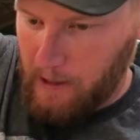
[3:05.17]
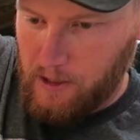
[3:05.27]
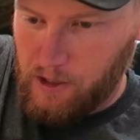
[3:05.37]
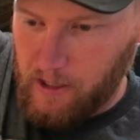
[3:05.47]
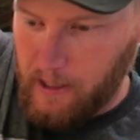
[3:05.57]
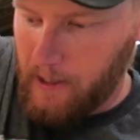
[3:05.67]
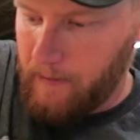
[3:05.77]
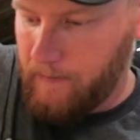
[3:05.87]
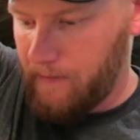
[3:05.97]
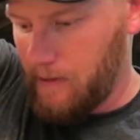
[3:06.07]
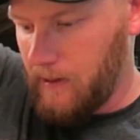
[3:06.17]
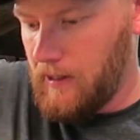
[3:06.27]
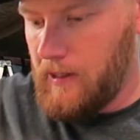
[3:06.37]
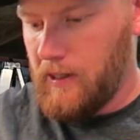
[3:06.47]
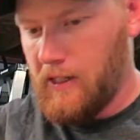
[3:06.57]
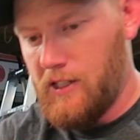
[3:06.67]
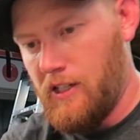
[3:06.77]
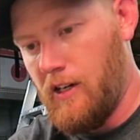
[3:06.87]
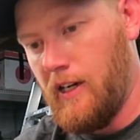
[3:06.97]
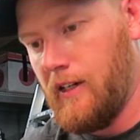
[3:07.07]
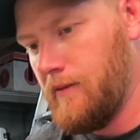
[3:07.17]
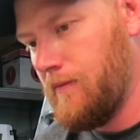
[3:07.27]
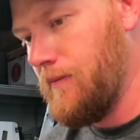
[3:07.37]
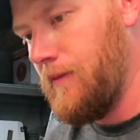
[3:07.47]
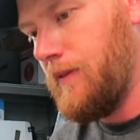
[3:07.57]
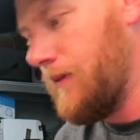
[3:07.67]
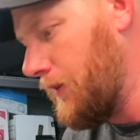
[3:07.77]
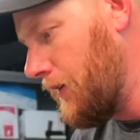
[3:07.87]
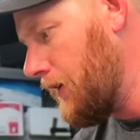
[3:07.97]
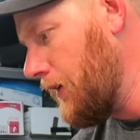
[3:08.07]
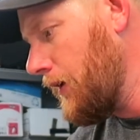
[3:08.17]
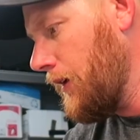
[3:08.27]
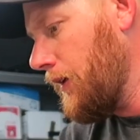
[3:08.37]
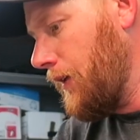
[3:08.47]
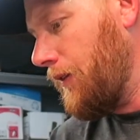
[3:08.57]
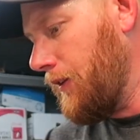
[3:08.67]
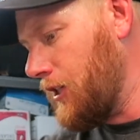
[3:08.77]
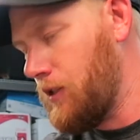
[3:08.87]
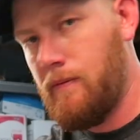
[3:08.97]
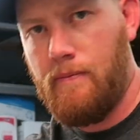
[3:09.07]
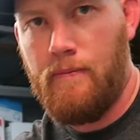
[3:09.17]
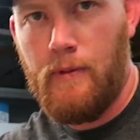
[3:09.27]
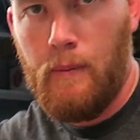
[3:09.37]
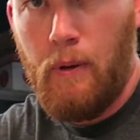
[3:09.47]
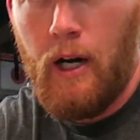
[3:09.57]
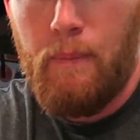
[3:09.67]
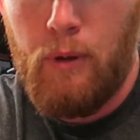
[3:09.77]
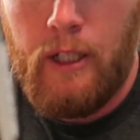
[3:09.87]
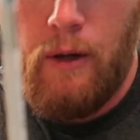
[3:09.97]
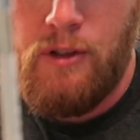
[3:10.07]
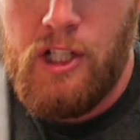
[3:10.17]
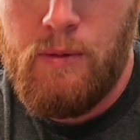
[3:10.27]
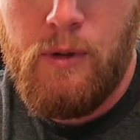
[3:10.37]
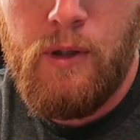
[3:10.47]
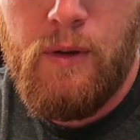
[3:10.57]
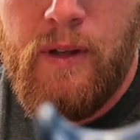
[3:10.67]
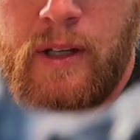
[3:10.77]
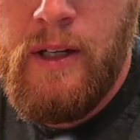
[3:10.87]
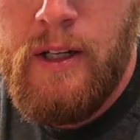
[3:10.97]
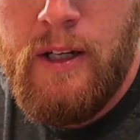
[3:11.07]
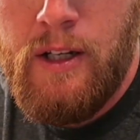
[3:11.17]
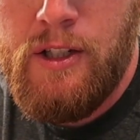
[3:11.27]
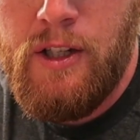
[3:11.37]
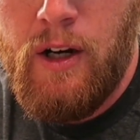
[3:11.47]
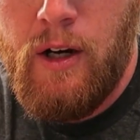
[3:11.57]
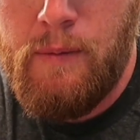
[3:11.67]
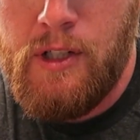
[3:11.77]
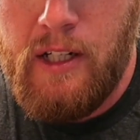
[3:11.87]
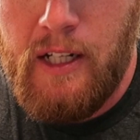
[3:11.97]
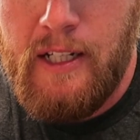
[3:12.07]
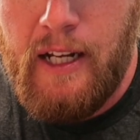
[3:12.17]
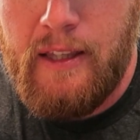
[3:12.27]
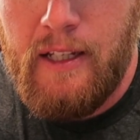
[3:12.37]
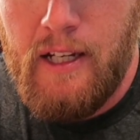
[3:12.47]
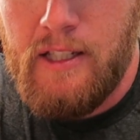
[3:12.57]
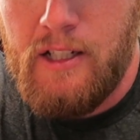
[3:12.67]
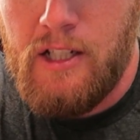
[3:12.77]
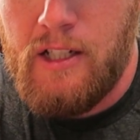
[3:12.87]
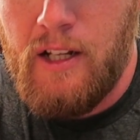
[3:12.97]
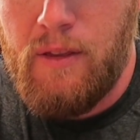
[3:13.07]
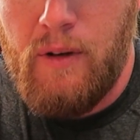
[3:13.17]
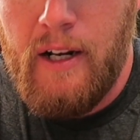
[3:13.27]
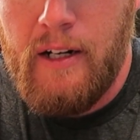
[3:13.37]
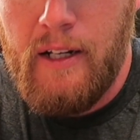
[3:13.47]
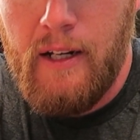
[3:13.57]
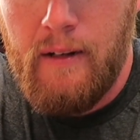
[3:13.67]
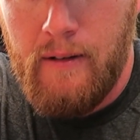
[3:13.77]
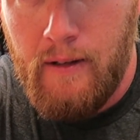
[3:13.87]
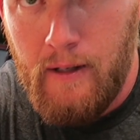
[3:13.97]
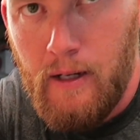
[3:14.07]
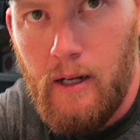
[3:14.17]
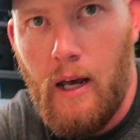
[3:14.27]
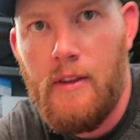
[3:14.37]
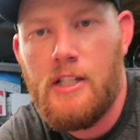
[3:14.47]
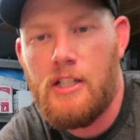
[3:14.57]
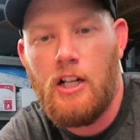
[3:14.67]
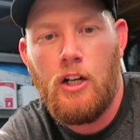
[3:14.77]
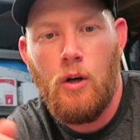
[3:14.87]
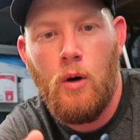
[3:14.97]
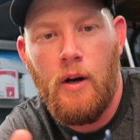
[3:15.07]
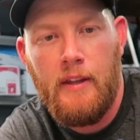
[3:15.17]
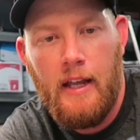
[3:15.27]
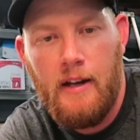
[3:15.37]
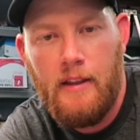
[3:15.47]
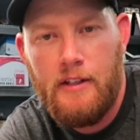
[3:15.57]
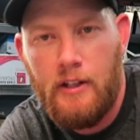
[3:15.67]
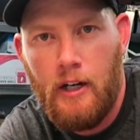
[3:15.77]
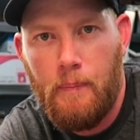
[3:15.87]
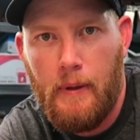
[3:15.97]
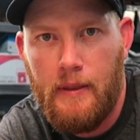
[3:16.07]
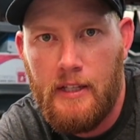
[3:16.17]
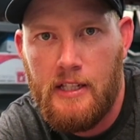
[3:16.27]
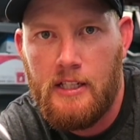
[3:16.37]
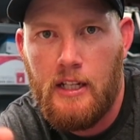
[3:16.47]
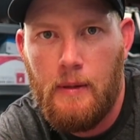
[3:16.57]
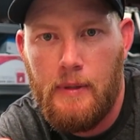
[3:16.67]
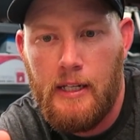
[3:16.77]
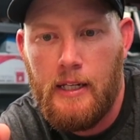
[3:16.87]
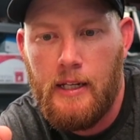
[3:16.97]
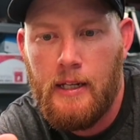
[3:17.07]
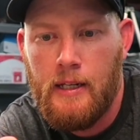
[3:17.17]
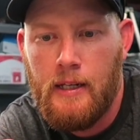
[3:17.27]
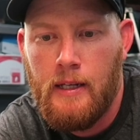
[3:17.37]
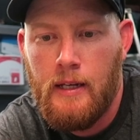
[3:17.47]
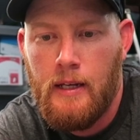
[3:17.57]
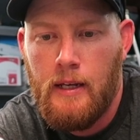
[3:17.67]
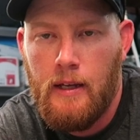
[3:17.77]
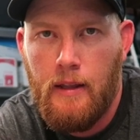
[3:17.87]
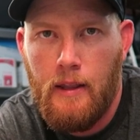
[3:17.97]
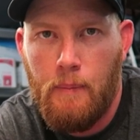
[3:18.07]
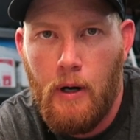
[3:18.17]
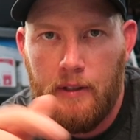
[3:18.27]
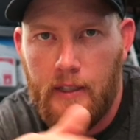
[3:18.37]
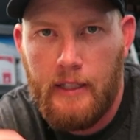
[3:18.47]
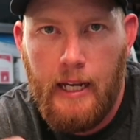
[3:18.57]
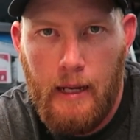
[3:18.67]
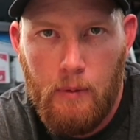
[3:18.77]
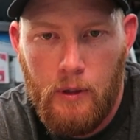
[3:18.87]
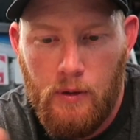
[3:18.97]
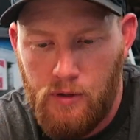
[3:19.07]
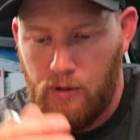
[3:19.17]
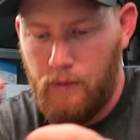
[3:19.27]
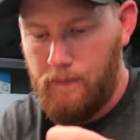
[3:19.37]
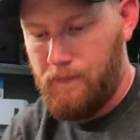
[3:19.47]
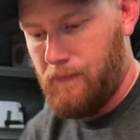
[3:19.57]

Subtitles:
it should, considering this, the part I pulled out was just smooth. So I'm just going to take this and just going to thread it in. And this is going to go on the end of the DERP, and this is going to be the part that the cable goes through.